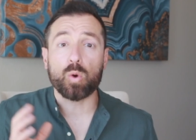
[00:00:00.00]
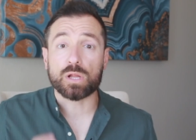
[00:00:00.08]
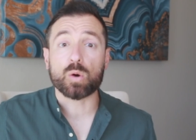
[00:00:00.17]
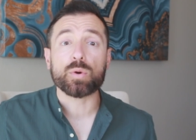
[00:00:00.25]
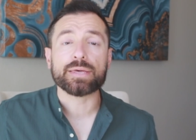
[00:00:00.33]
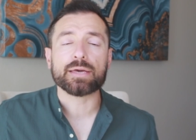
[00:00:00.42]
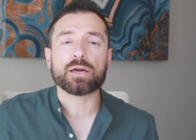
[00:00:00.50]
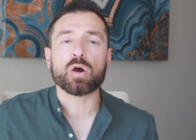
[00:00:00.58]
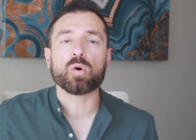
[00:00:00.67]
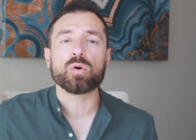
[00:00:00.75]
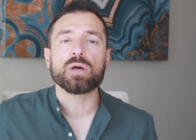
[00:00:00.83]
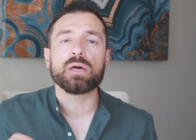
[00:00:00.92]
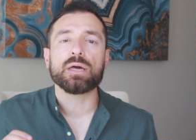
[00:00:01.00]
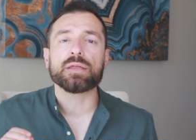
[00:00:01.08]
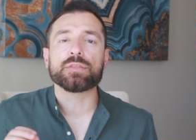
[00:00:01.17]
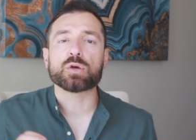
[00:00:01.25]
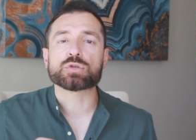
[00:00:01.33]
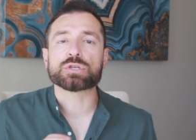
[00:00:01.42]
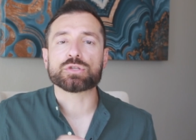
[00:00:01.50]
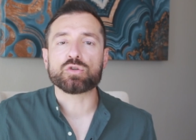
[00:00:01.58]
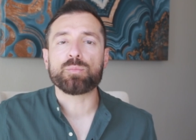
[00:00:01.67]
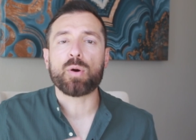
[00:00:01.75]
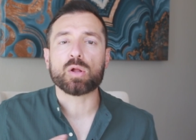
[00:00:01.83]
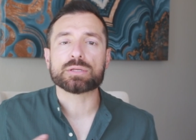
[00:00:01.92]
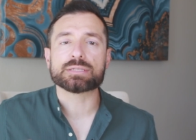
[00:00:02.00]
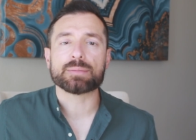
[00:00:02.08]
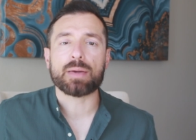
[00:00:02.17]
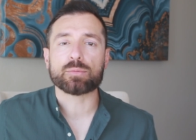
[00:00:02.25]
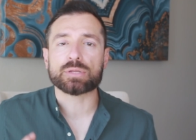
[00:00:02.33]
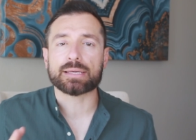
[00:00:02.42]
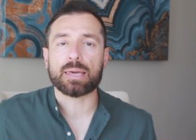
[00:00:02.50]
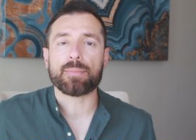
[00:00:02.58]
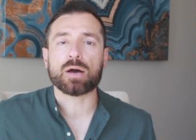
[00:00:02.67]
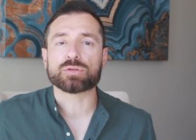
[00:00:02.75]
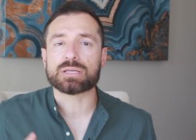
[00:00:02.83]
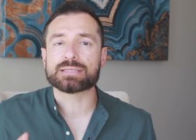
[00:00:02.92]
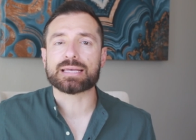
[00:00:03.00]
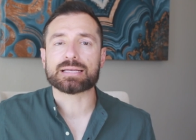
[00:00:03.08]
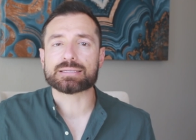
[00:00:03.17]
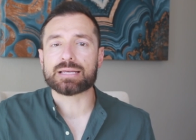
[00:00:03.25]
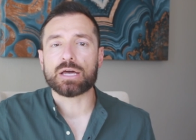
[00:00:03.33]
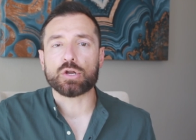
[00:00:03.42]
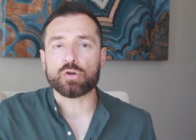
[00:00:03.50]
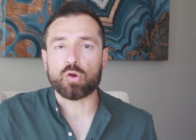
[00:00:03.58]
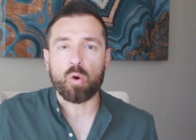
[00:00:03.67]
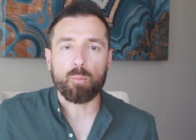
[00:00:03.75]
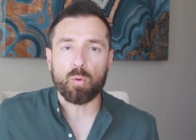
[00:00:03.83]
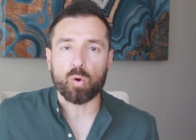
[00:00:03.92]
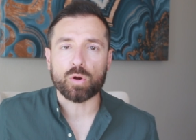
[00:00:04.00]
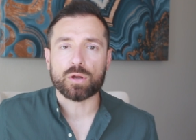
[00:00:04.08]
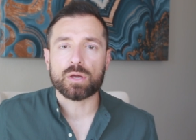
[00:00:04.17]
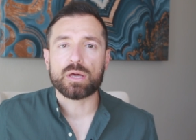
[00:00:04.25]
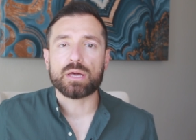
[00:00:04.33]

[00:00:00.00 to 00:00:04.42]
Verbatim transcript: Well, a week ago, there was a new policy memo that came out that says no more.